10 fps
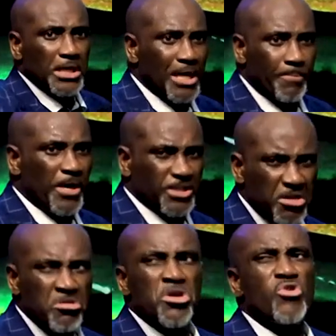Your job is to
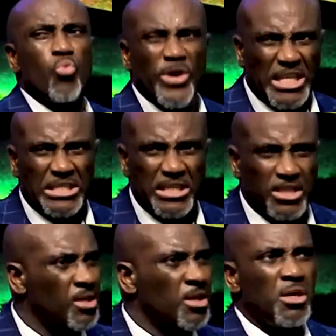go and conquer that
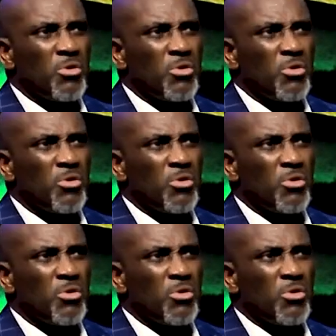place.